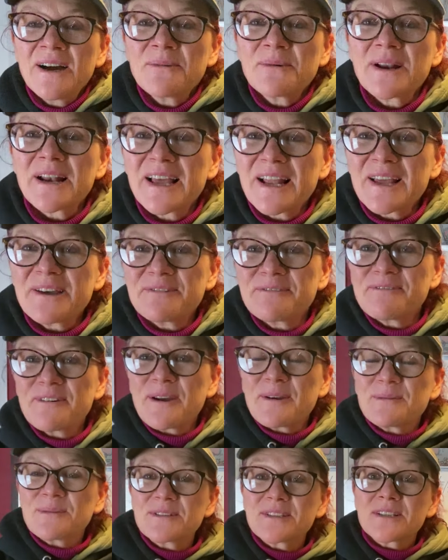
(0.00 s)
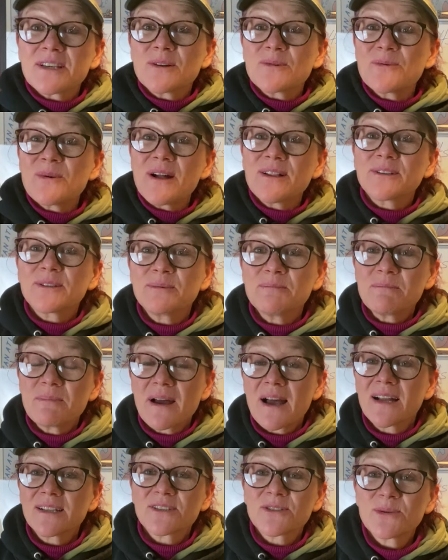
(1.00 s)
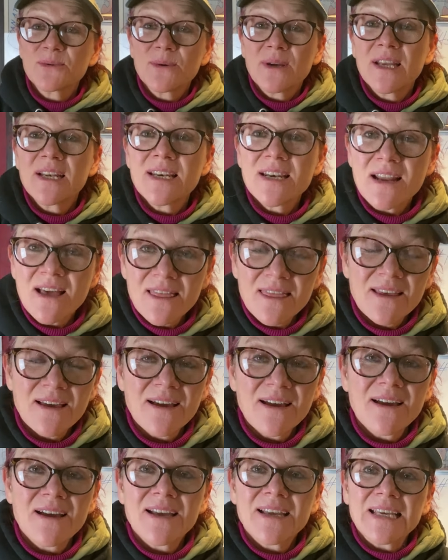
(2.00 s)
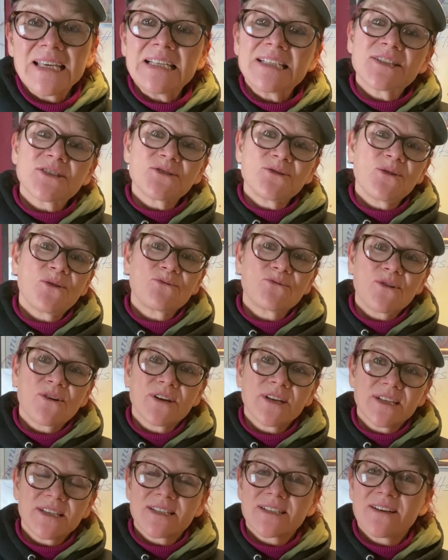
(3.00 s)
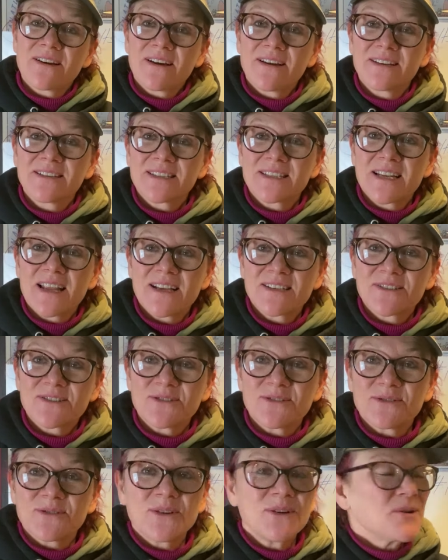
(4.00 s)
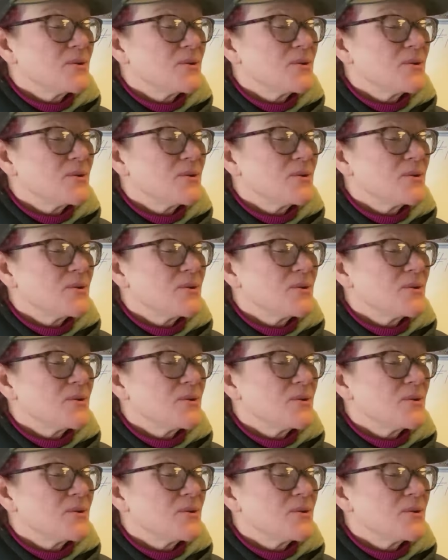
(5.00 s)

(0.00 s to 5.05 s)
Well, hello, folks, and welcome back to another It's Not Rocket Science lesson